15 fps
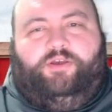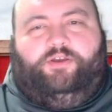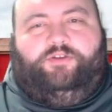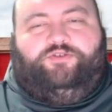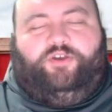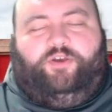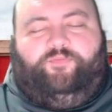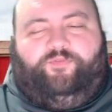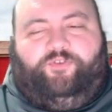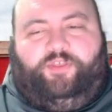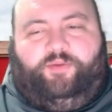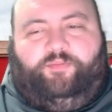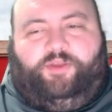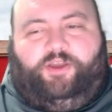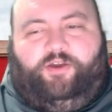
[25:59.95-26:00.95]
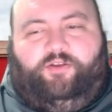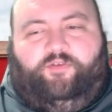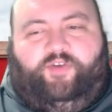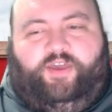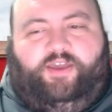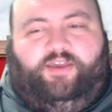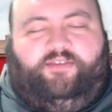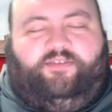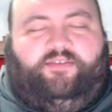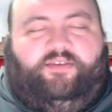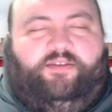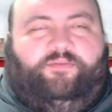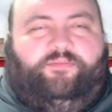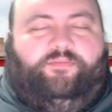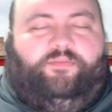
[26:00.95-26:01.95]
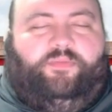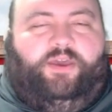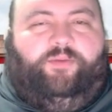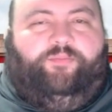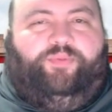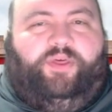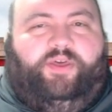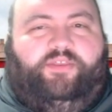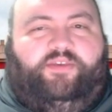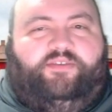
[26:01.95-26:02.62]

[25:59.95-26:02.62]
trip for them to go to Vegas and play this